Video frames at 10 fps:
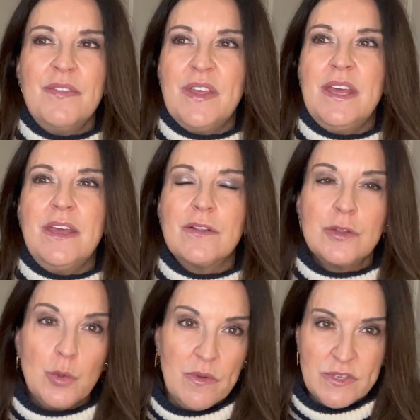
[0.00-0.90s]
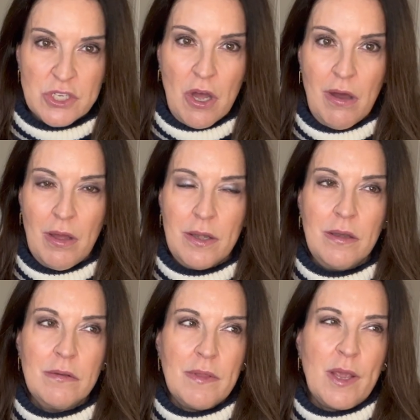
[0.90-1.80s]
the Louis
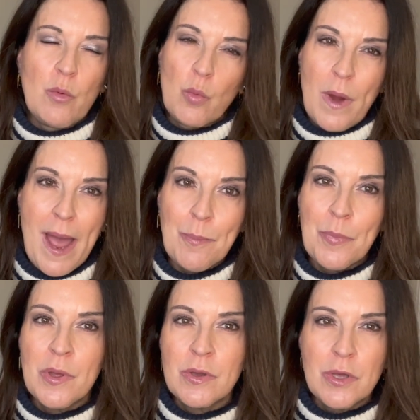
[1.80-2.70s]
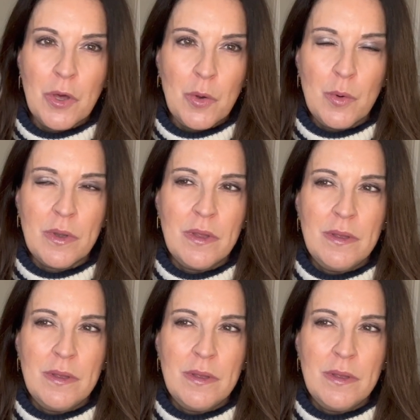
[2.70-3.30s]
Vuitton like wrap coat.